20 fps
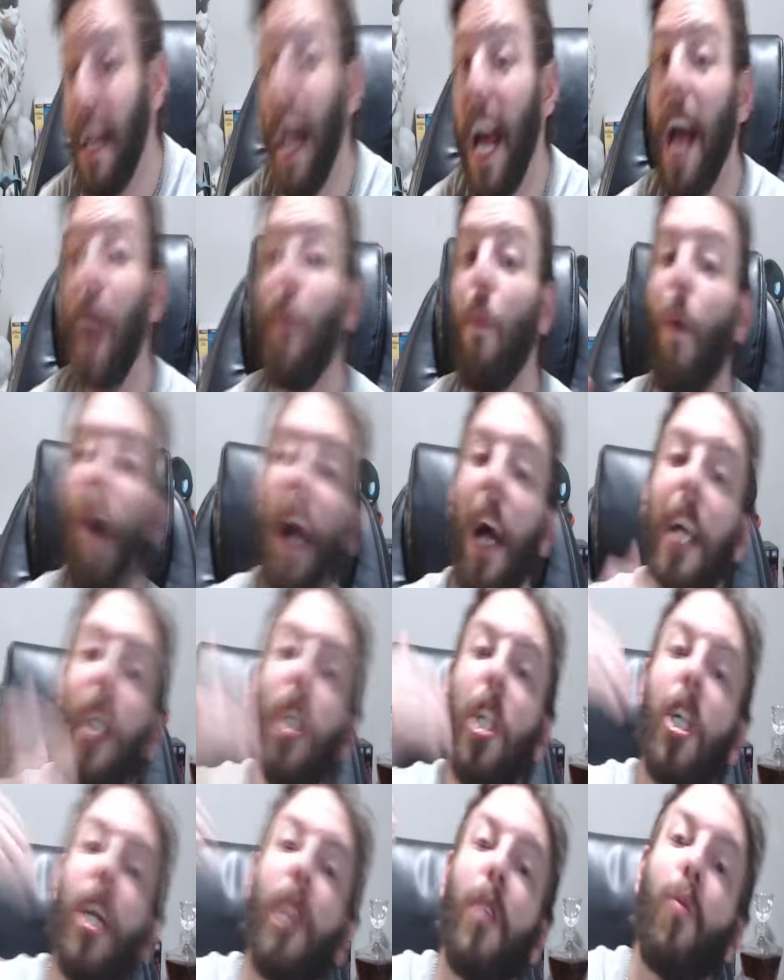And why
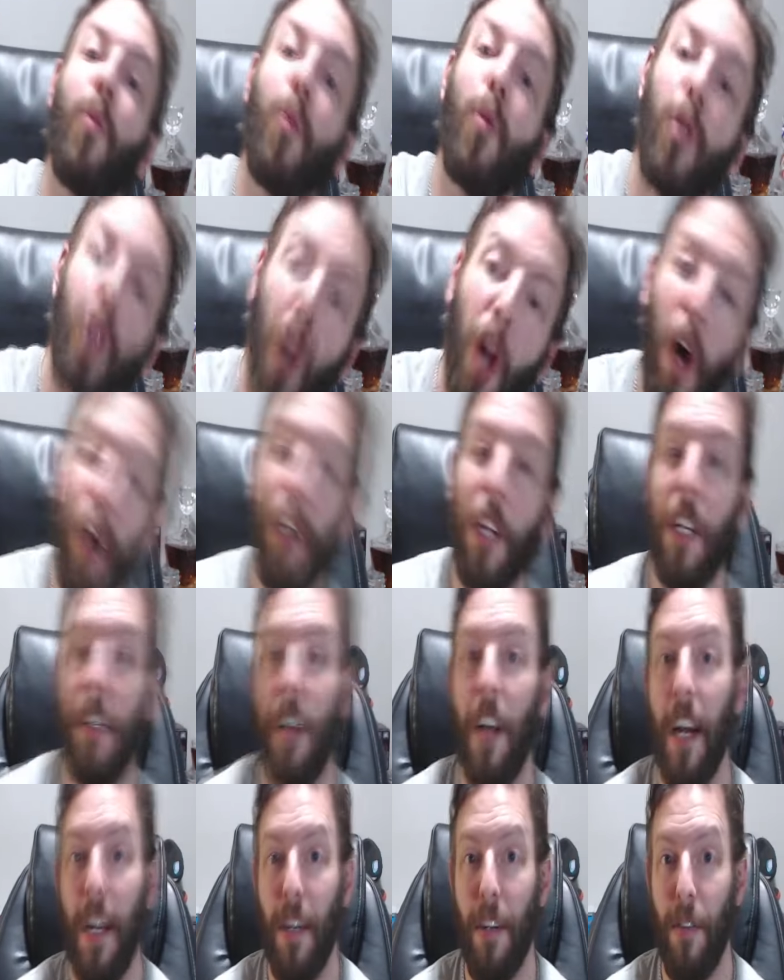is Shen Wulong the
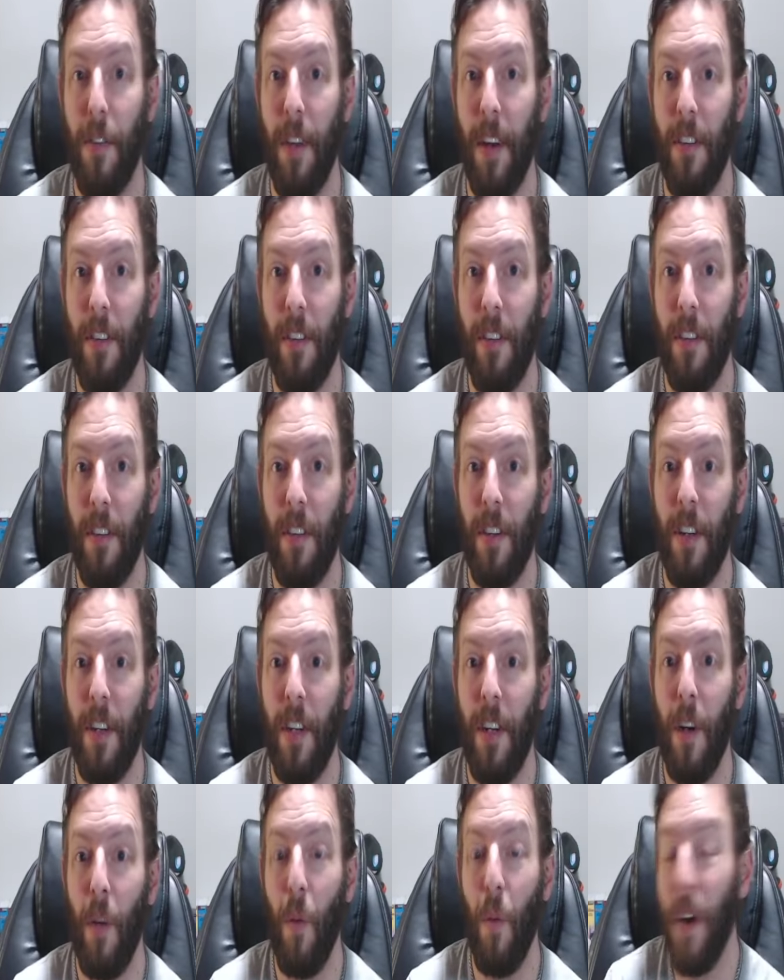tiger's vessel?
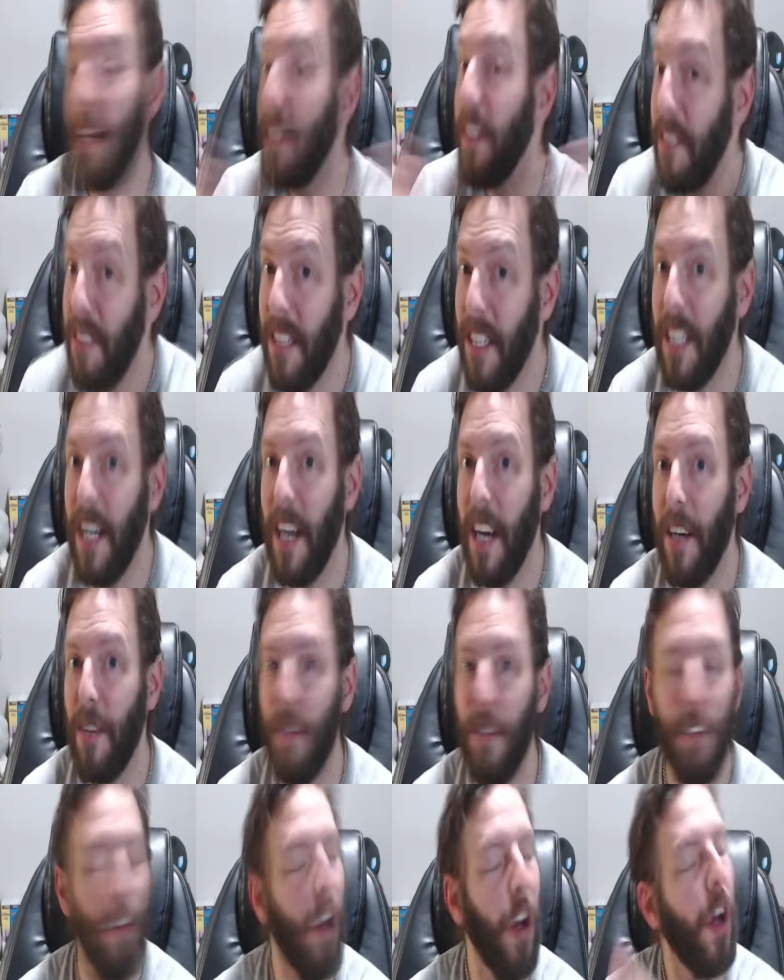What is the tiger's
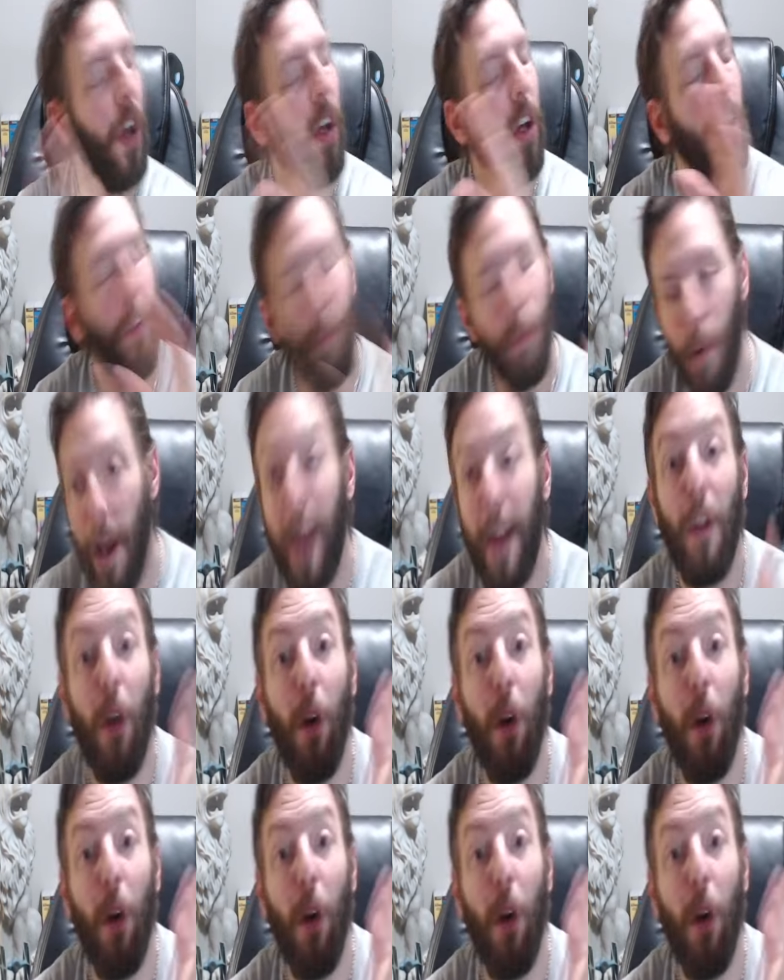vessel? And